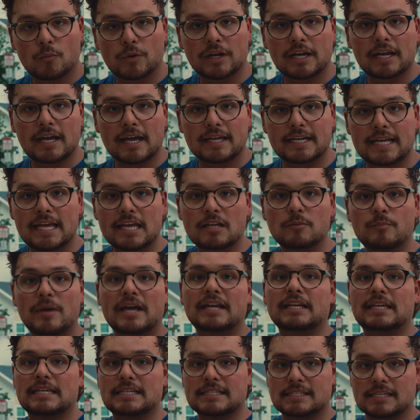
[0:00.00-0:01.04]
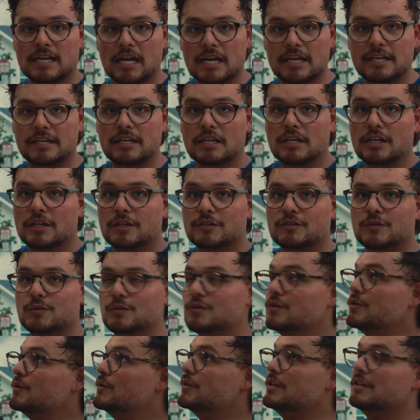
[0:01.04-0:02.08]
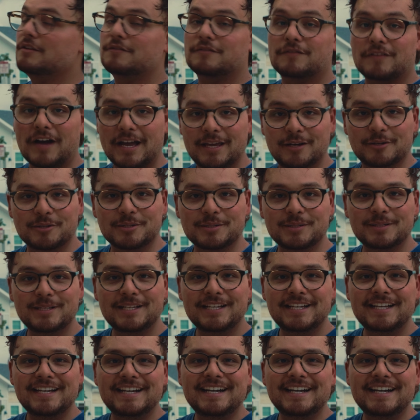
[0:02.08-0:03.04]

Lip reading: We can kind of head back inside to do the final